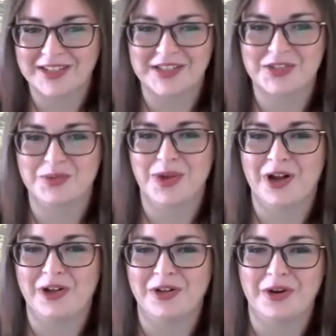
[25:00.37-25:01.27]
as we
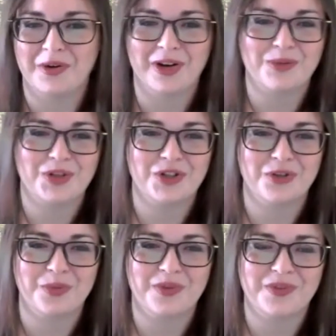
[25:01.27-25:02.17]
all know, and I'm sure
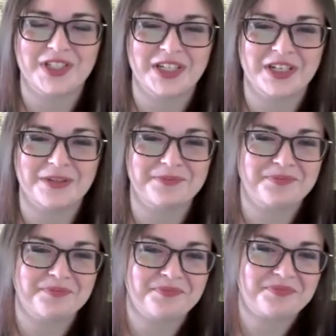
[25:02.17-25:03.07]
we've seen
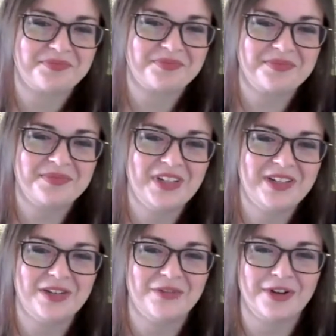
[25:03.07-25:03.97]

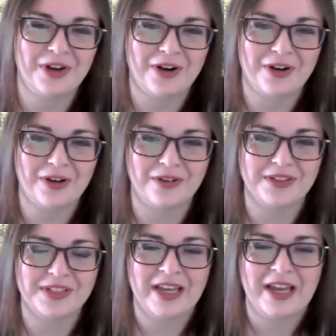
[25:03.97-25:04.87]
different
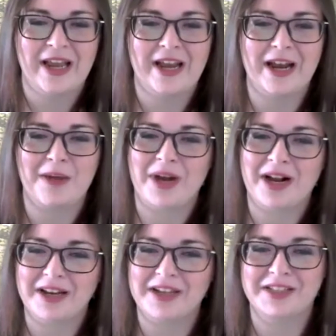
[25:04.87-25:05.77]
articles, and I'm not
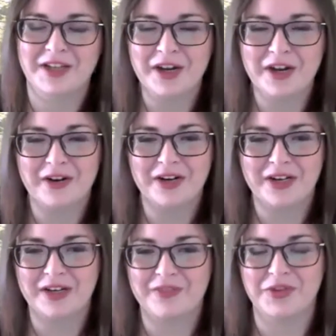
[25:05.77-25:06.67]
going to sit here and
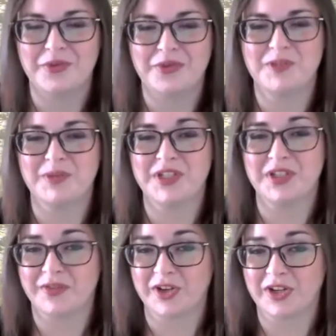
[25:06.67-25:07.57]
give you
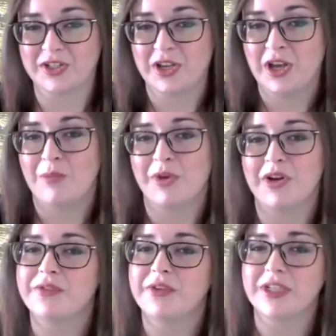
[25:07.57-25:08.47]
specifics, but if
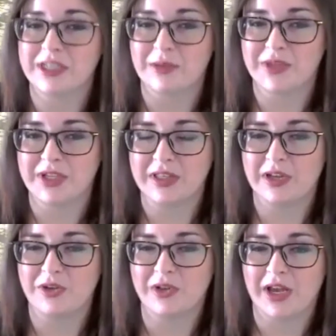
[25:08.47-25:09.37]
there's something that
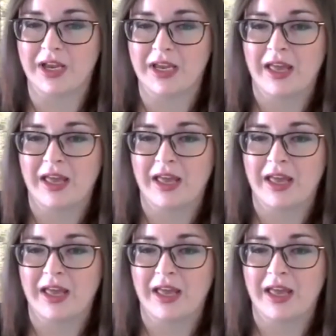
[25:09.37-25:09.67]
you like,